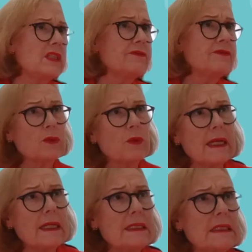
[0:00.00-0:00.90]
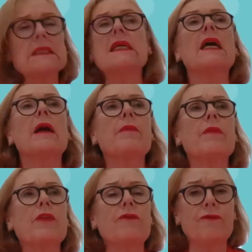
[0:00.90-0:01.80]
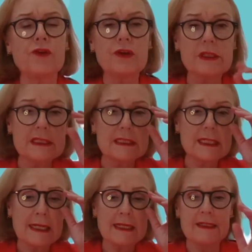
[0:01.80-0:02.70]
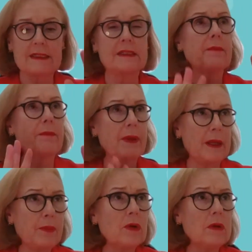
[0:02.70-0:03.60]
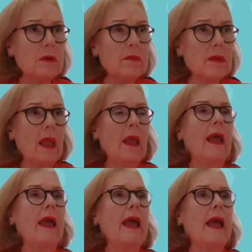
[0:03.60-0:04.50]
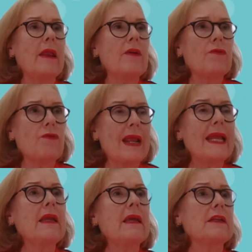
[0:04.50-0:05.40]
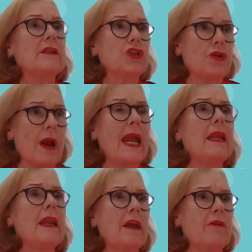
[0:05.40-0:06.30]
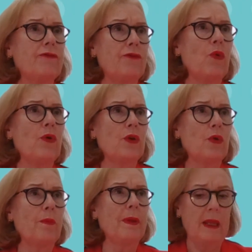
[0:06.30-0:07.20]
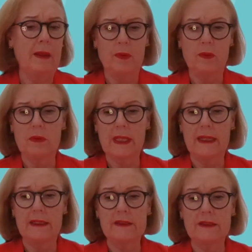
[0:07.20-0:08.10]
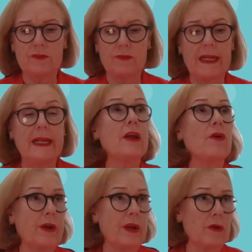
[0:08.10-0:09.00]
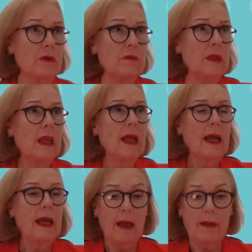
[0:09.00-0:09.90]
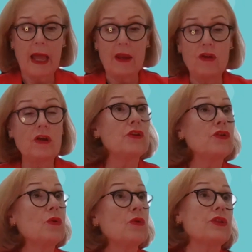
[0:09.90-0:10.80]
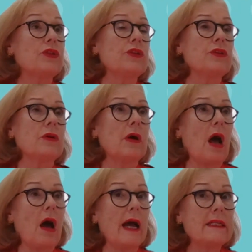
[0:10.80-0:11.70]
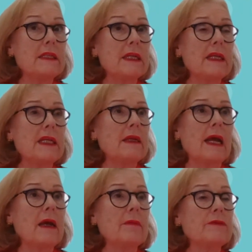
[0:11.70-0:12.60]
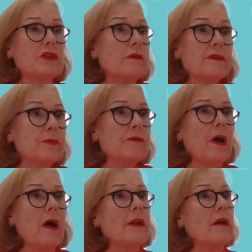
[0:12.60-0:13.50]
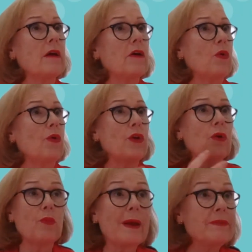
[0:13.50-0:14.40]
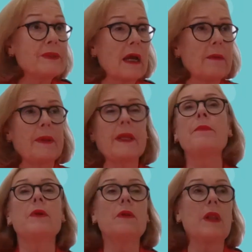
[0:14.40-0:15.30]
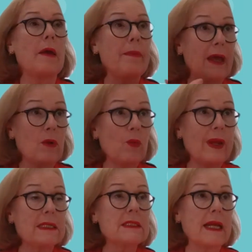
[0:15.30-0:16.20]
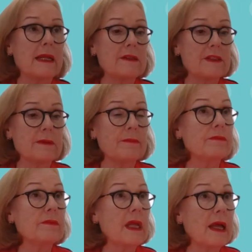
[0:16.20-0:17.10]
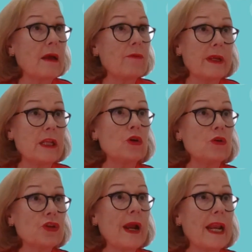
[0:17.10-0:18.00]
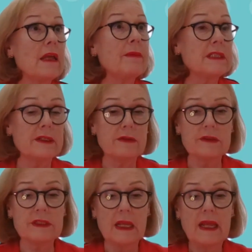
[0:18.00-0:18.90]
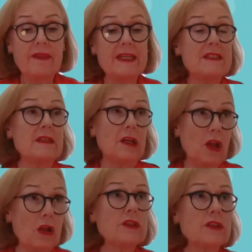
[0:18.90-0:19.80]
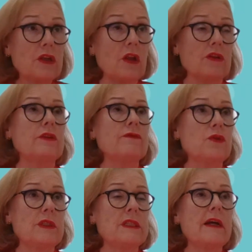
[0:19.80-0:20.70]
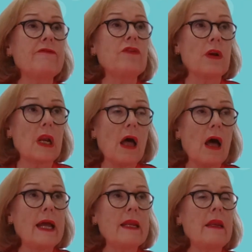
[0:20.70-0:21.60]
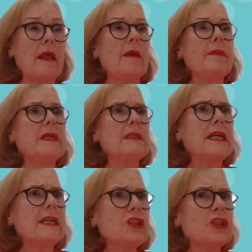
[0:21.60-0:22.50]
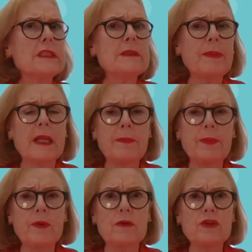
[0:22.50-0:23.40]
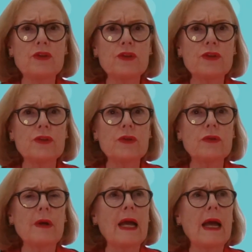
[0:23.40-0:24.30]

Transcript: different ways. The first is people, and regular training for your people is really critical. And you can talk to your IT service provider or your website people about where to get some really good training materials. There's lots and lots of good stuff online, but it teaches people to